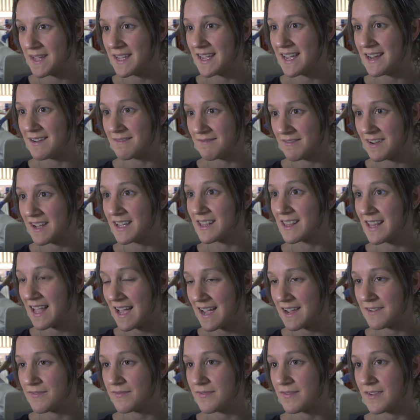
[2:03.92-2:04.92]
be in real
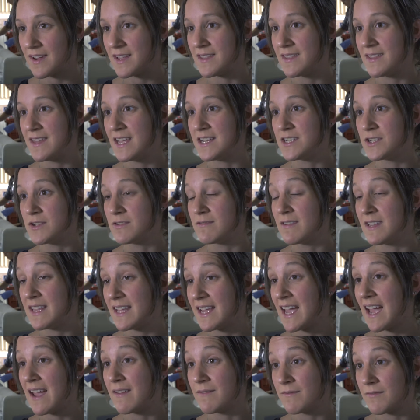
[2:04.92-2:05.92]
life, and they do
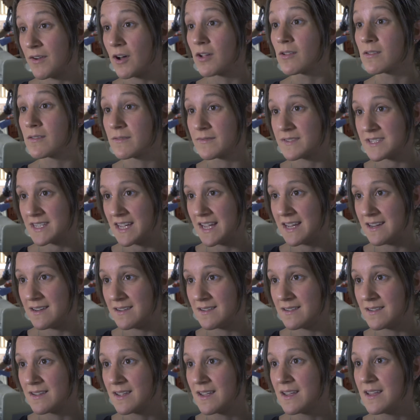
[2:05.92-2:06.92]
really get involved
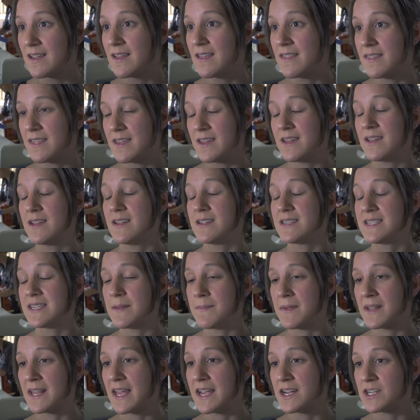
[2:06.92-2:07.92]
in the
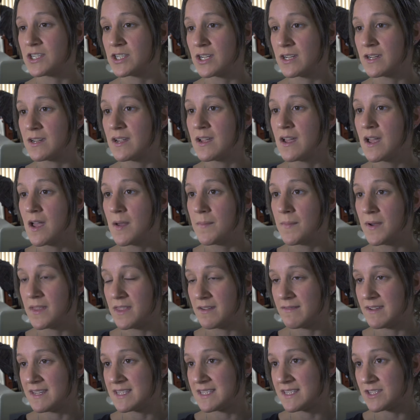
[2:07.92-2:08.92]
simulation, but
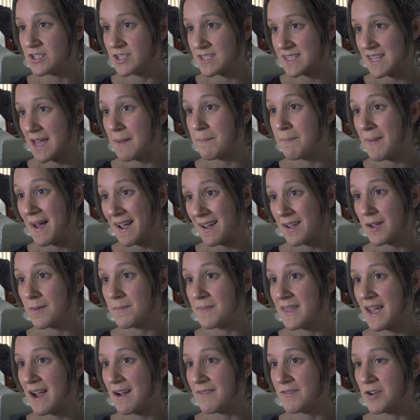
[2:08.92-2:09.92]
there is just that
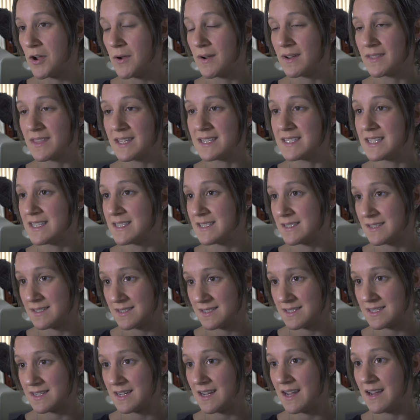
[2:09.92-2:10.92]
backup there of knowing this
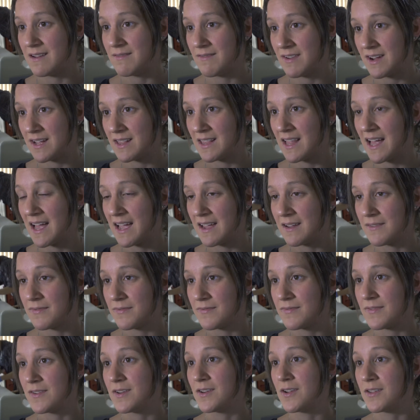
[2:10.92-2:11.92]
isn't in real
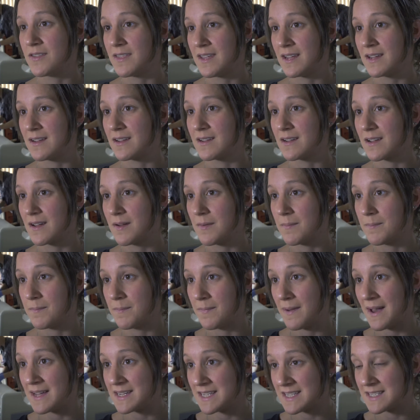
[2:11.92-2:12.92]
life, nothing
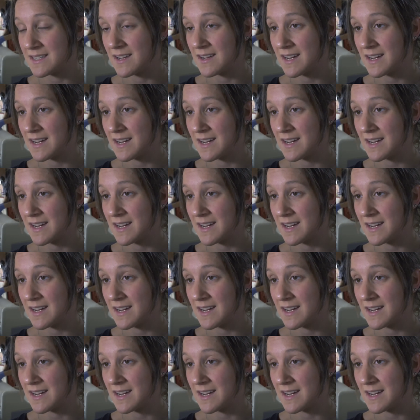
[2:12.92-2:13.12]
bad is